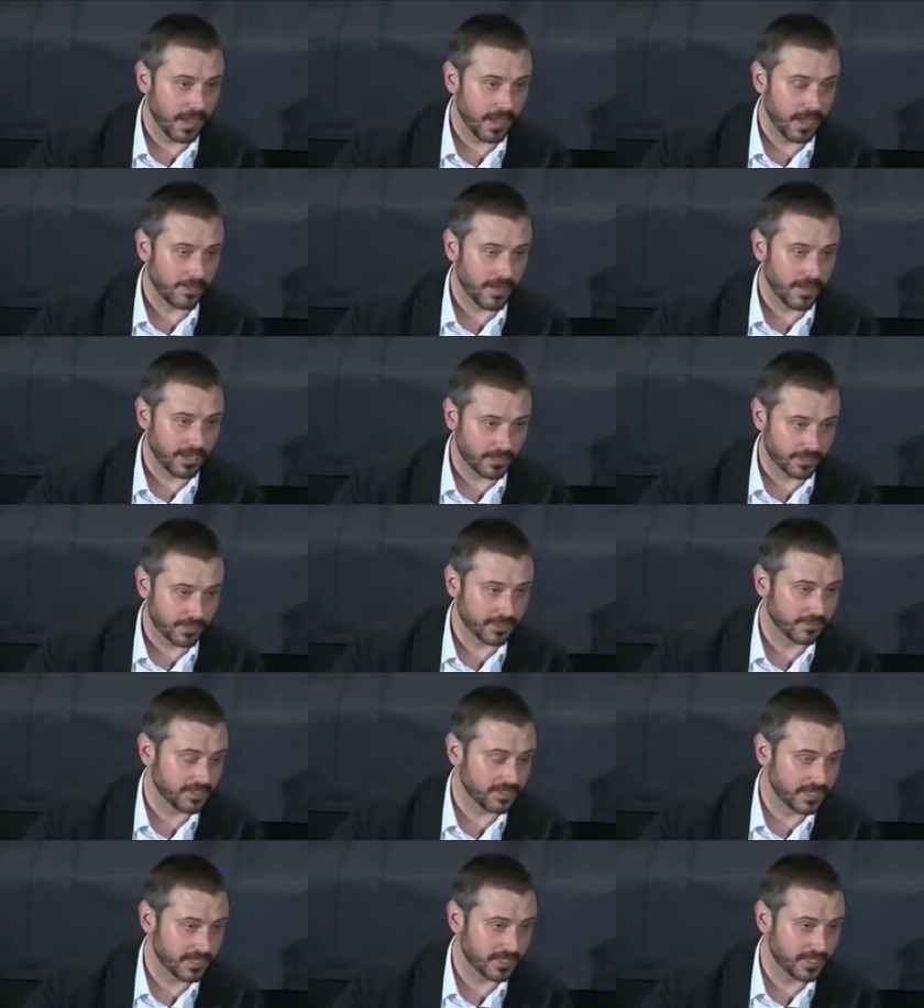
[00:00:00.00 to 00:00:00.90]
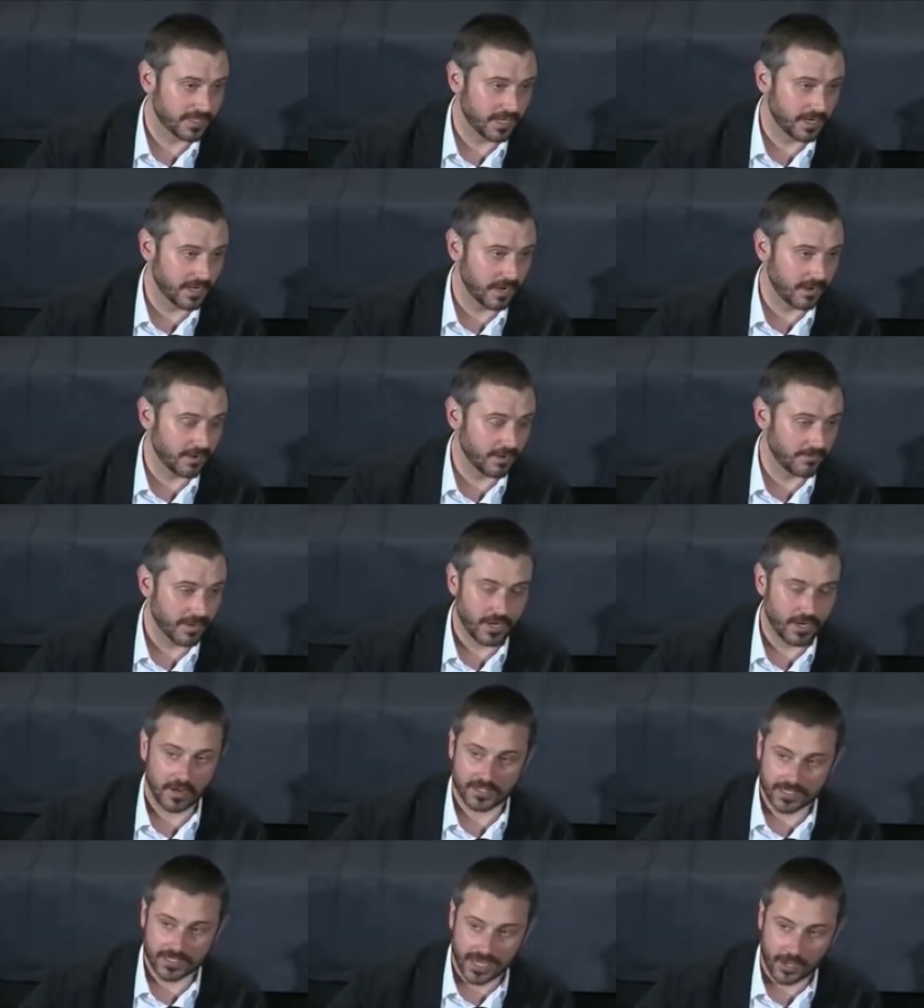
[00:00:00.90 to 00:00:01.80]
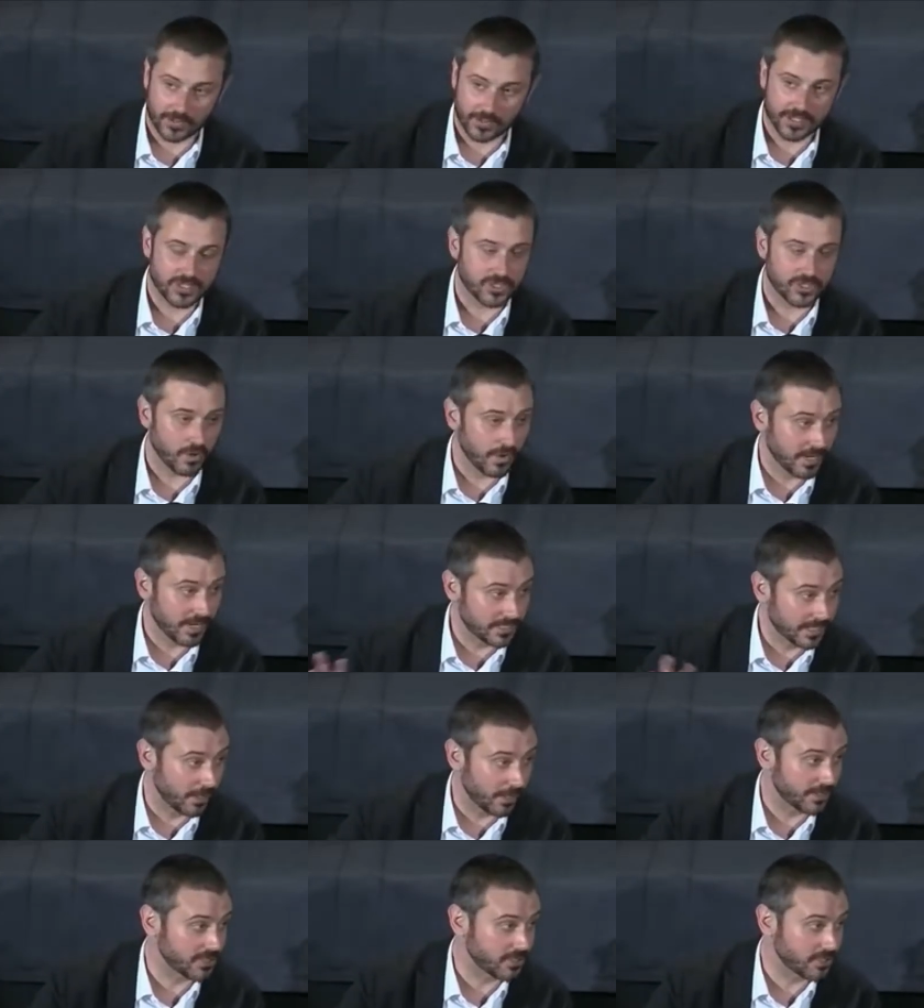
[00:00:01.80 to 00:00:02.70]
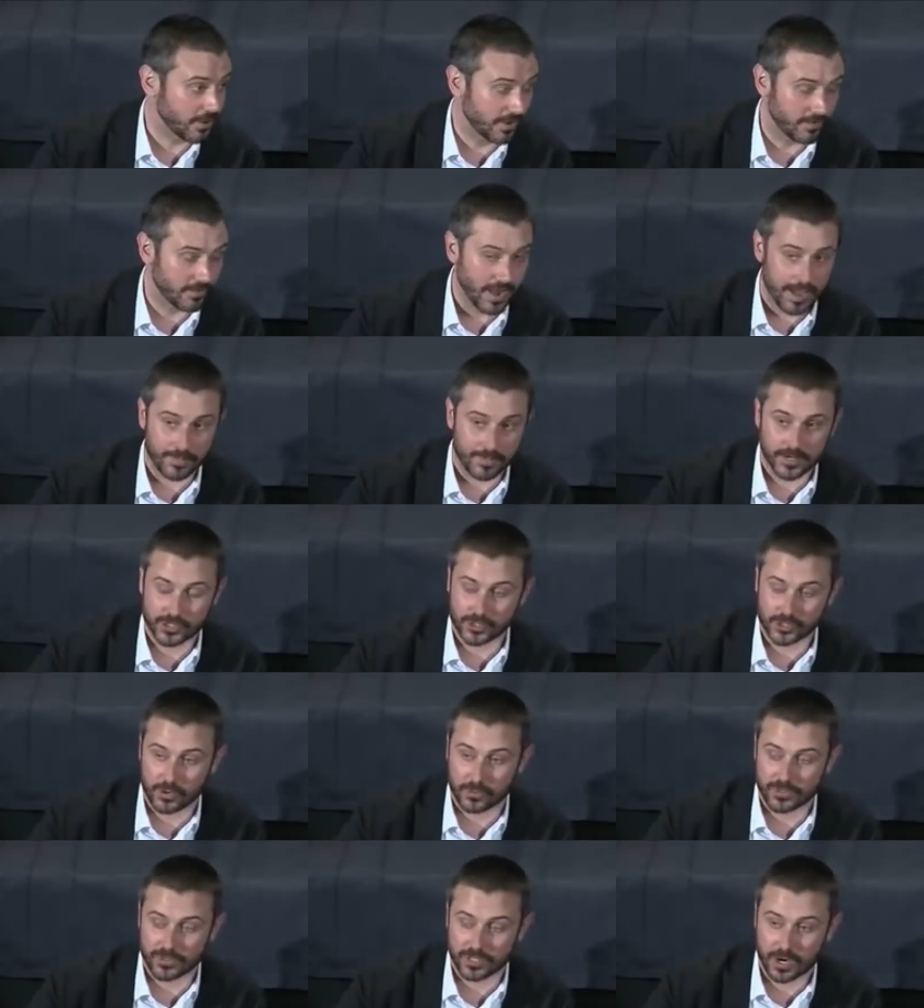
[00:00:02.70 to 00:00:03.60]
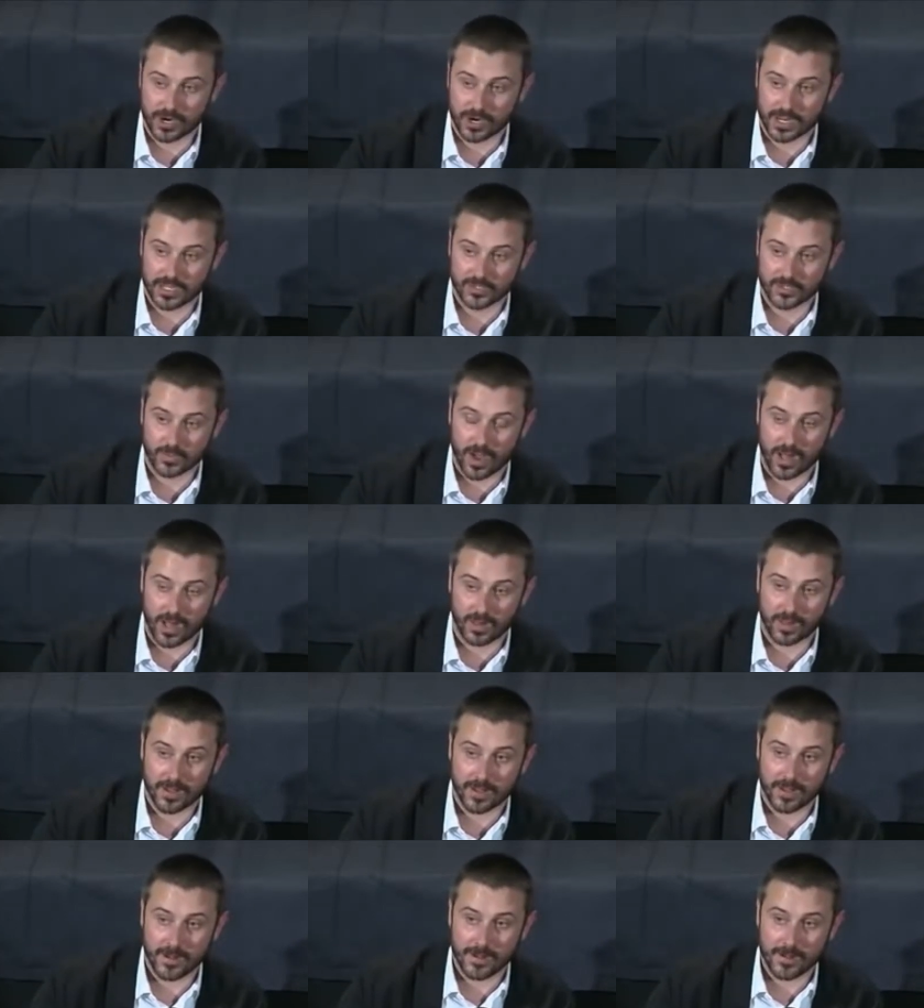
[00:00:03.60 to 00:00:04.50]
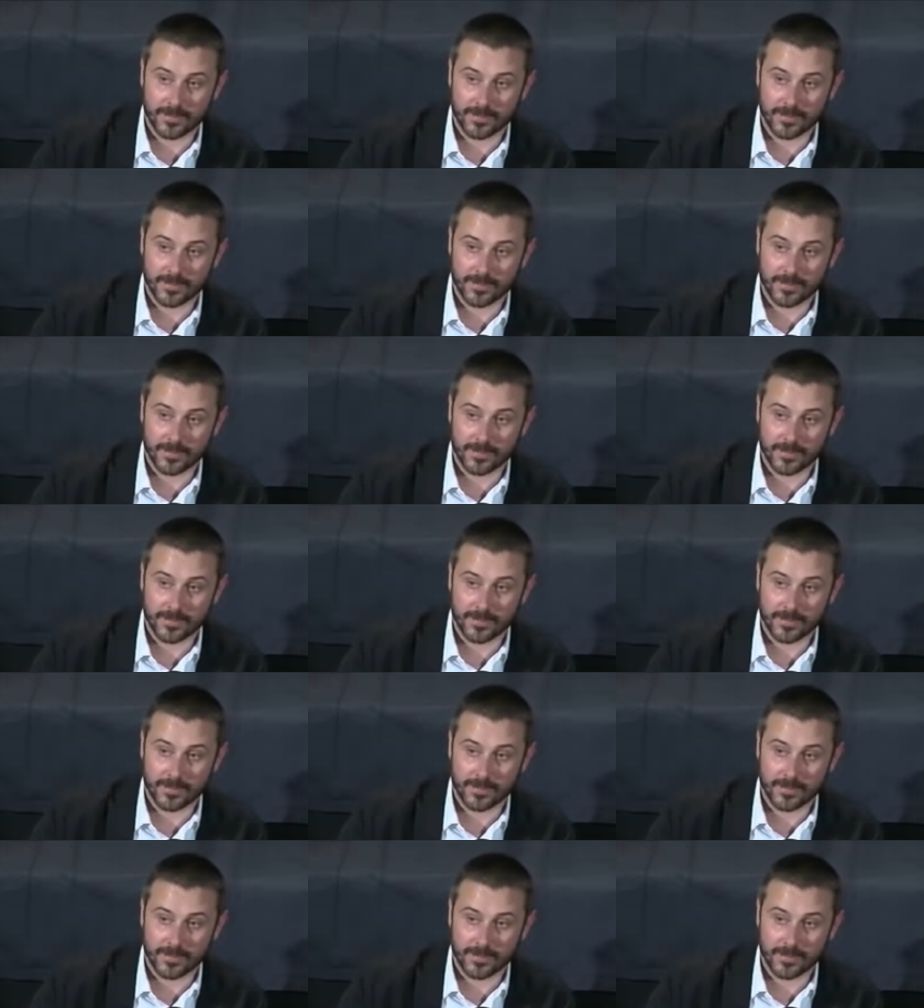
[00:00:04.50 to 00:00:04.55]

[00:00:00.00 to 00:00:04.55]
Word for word: Um, and you'll you see this in our video and tell this story and tell the story of what happened to Jerome Starkey as well.